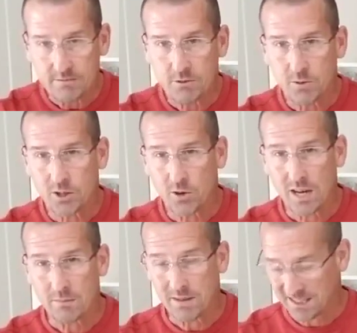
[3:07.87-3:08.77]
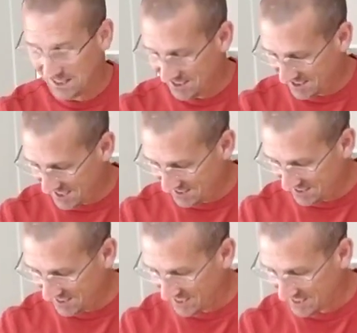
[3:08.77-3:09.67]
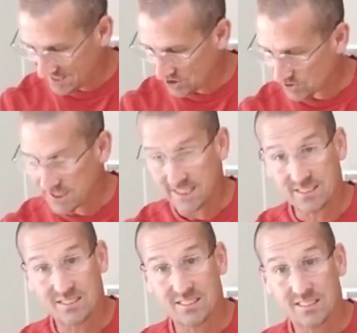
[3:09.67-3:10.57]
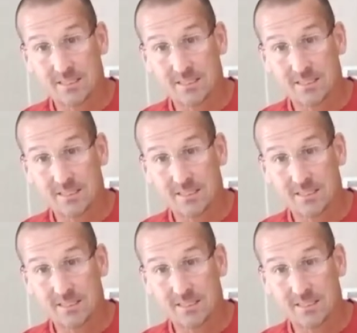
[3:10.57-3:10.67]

If you want to know how to make these tasty treats,